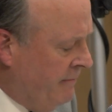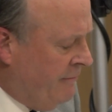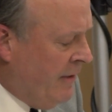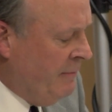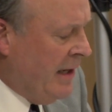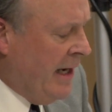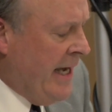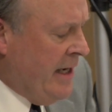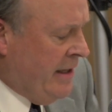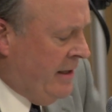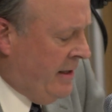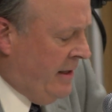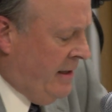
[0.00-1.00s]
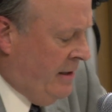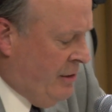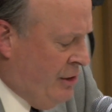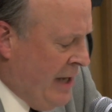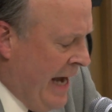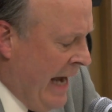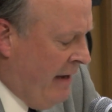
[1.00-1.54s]
from the late
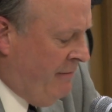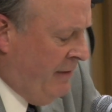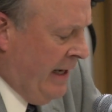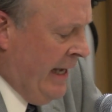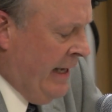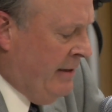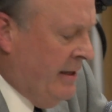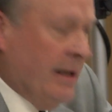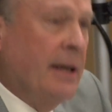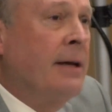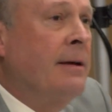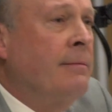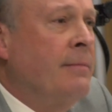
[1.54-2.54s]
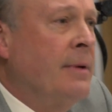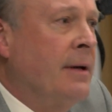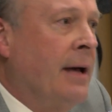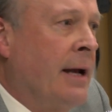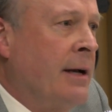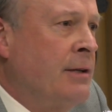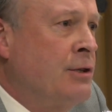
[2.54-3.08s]
Jack Valenti,
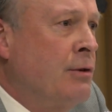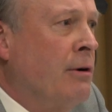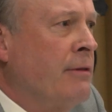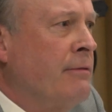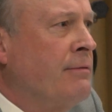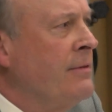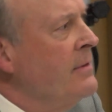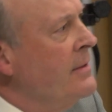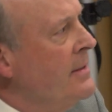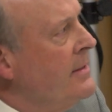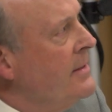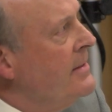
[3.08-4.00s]
and it sort of